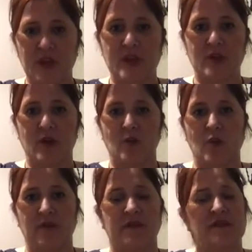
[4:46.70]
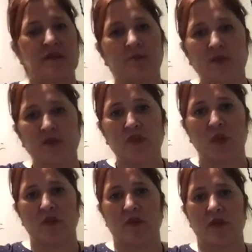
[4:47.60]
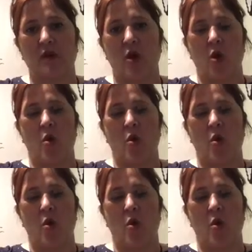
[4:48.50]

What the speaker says: either one of the symbols over,